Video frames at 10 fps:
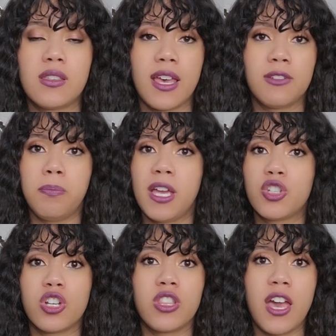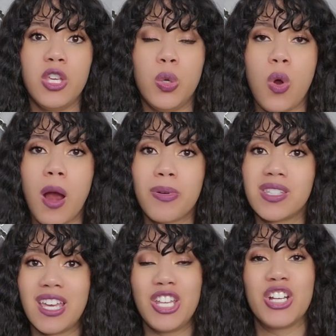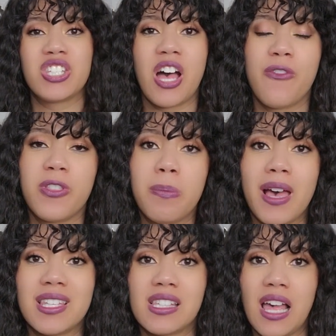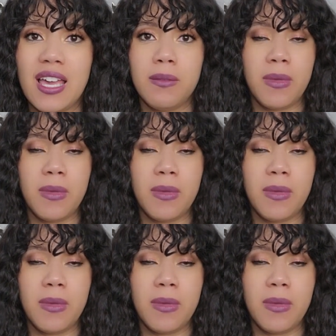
like, make sure that you are presenting yourself in the best light.